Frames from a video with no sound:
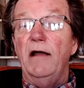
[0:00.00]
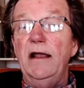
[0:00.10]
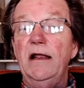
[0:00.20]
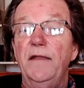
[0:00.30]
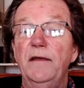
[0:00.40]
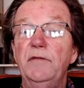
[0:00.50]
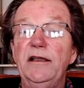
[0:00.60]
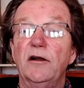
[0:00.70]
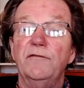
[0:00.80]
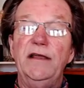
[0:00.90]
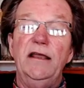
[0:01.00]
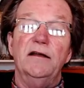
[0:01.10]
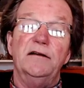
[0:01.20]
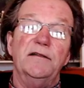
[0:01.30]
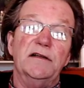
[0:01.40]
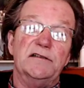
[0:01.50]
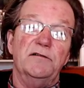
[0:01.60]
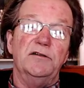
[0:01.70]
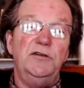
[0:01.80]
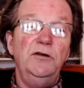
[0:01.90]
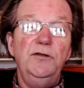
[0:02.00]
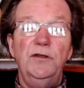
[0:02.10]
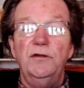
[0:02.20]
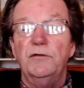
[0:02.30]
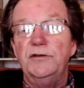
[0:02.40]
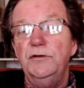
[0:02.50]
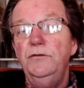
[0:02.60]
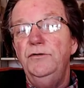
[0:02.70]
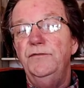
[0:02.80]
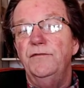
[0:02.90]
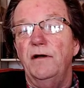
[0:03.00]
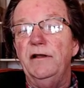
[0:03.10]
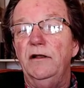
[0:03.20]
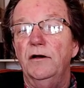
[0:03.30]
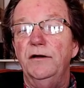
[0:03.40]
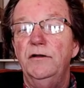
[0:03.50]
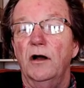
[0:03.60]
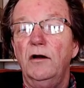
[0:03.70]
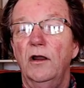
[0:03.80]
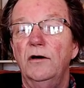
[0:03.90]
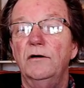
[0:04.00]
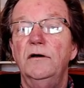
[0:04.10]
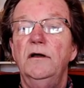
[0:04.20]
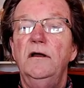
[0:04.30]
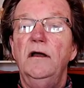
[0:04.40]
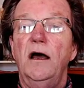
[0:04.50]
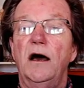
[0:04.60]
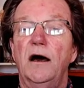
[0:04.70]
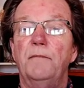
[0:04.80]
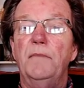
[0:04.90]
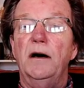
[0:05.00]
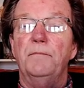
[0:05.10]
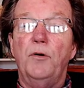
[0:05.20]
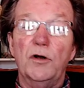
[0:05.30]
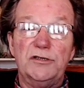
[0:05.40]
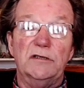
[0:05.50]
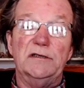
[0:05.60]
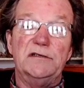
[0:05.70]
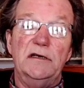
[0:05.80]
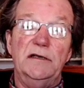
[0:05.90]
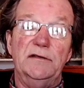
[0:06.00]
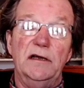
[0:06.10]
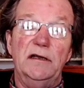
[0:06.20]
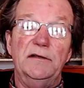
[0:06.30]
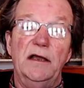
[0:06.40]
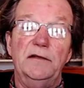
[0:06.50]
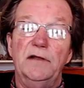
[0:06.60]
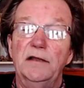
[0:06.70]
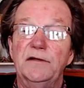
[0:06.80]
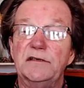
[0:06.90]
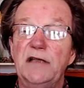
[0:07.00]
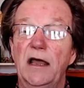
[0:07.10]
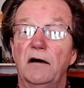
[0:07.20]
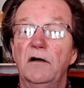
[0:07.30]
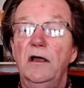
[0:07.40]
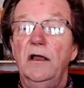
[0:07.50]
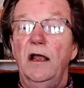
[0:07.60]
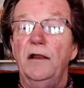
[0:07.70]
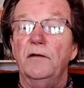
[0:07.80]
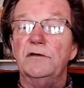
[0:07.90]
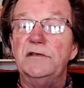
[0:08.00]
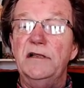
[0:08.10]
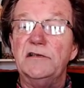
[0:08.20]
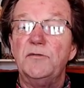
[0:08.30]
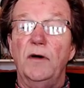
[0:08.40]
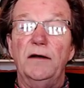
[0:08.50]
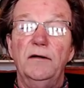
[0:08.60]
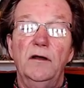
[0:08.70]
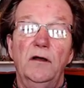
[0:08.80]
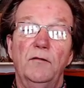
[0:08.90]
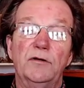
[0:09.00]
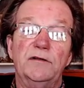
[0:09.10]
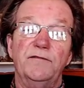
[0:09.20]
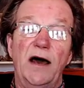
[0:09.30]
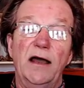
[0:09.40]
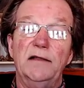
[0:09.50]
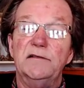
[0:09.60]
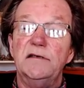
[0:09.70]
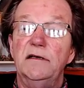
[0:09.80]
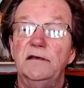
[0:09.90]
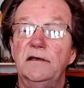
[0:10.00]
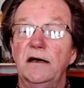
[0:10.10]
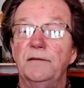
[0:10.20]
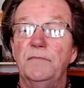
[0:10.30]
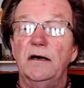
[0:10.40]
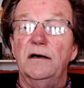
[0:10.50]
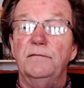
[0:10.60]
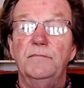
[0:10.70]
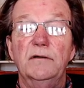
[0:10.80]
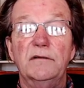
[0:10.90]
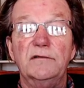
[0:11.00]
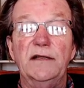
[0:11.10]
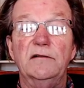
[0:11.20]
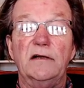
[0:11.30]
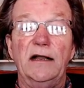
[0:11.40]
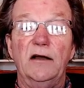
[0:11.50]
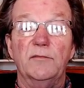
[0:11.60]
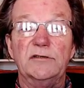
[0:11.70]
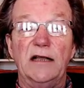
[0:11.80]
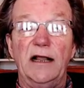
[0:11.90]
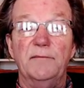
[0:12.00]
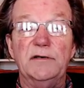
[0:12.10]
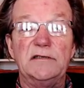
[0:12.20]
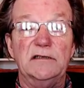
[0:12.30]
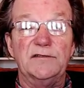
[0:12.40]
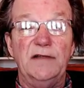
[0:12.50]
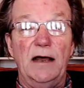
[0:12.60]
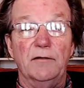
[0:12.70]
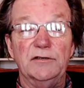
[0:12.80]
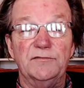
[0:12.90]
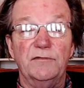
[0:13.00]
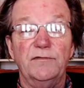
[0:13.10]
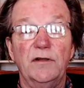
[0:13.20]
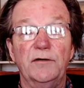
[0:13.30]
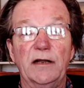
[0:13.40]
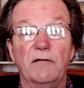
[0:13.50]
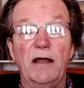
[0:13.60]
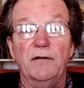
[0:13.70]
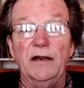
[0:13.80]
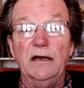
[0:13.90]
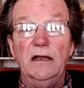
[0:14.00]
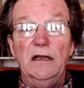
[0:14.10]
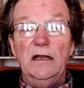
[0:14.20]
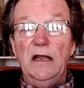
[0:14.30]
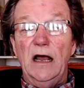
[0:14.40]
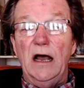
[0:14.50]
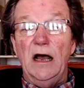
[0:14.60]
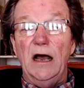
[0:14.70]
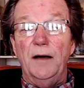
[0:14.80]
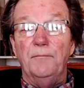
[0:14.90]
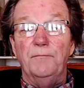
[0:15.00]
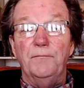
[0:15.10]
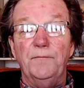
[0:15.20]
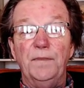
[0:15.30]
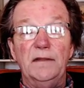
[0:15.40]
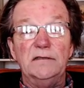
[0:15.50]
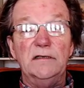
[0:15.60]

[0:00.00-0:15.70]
right, and then we get over here to this. There were two very good Yongle porcelains in the sale, and there was this one with the vines, and they look like almost like hibiscus flowers floating around it. Let's